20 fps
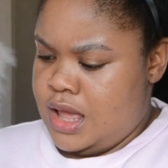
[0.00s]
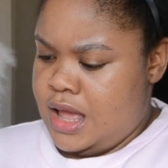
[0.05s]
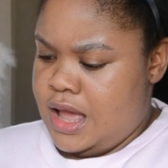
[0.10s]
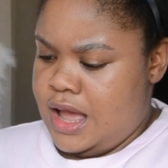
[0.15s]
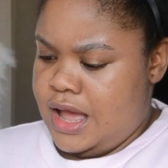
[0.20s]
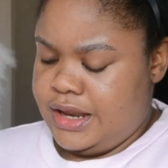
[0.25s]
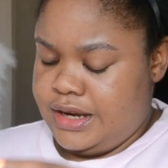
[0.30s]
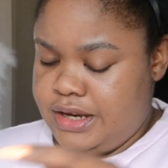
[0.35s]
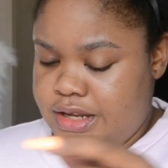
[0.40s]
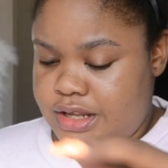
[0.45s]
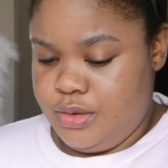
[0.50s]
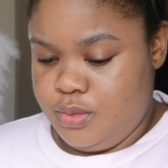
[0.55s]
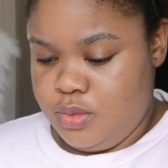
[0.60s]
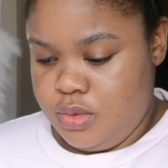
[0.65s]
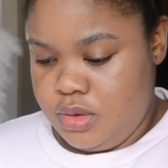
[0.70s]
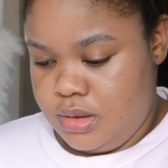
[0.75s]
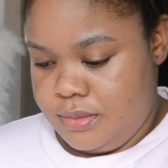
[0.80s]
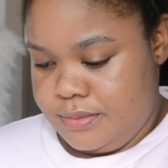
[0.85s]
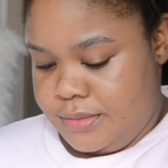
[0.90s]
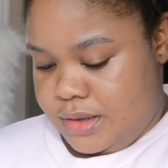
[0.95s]
Add
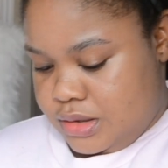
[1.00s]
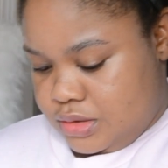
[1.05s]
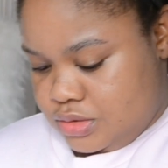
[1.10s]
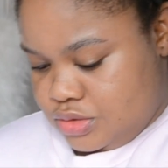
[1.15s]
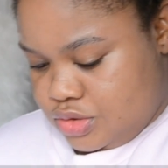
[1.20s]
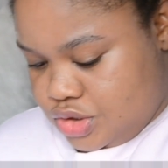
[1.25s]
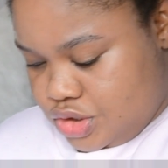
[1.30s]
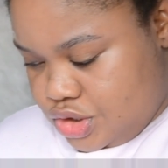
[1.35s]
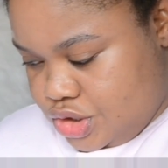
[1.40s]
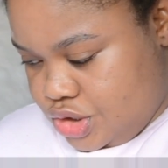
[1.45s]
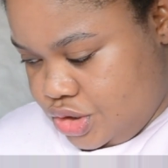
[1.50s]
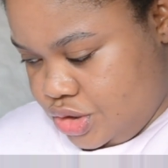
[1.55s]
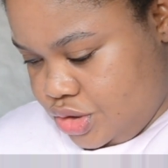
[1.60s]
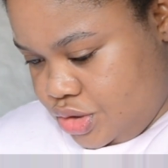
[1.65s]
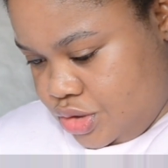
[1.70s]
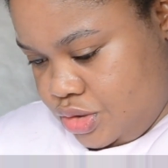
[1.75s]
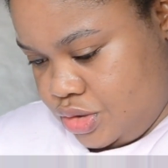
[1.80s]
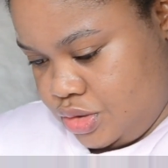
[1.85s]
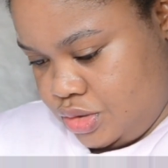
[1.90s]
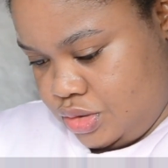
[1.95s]
equal amount
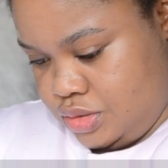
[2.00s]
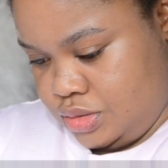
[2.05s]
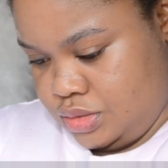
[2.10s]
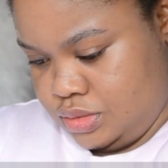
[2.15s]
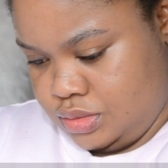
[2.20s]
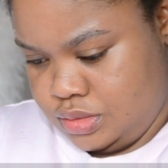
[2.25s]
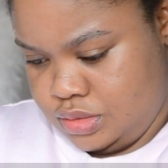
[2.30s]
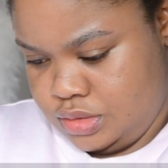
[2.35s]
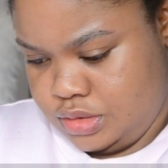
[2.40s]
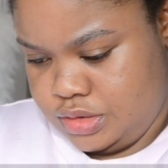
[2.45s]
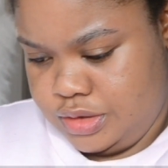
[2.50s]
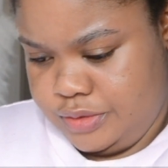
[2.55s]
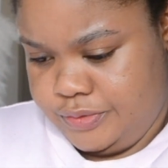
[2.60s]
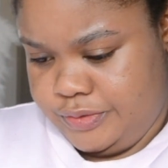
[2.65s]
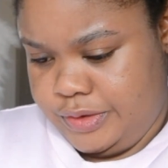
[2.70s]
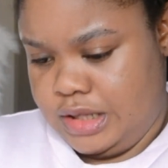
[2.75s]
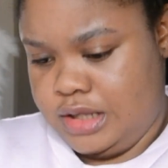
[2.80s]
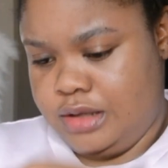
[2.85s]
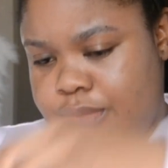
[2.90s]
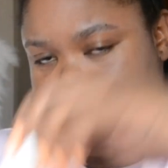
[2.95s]

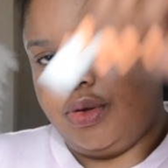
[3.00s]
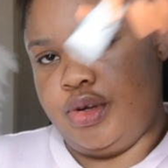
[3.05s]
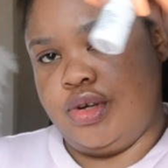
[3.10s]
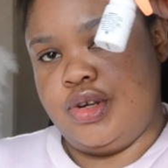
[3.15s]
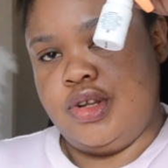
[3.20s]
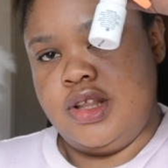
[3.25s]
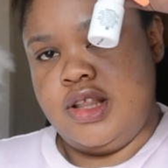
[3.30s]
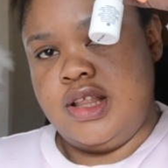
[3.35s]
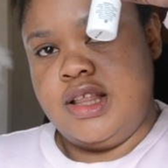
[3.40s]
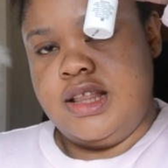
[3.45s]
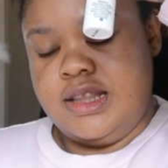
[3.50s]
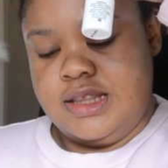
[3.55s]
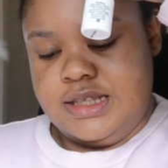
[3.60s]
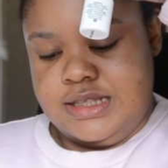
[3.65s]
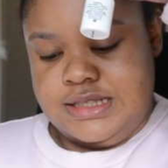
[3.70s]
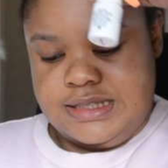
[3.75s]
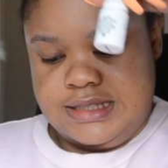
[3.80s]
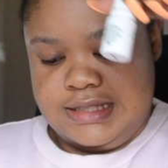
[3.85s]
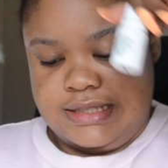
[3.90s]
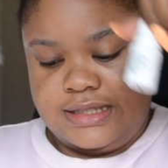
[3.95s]
developer.
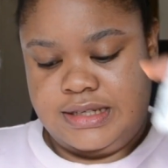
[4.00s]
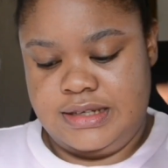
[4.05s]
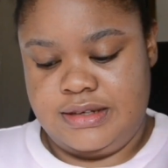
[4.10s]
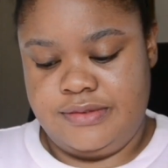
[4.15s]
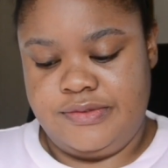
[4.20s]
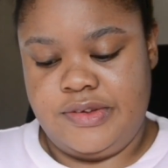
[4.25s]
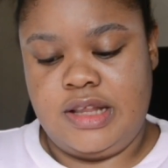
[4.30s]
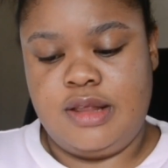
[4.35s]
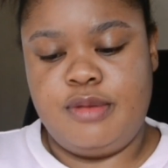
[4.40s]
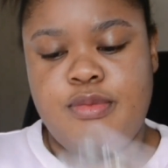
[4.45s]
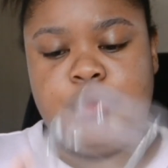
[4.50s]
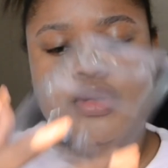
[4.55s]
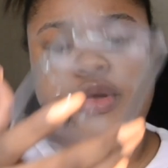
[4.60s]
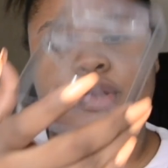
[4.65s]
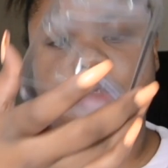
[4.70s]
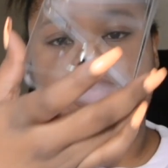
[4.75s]
This is the developer.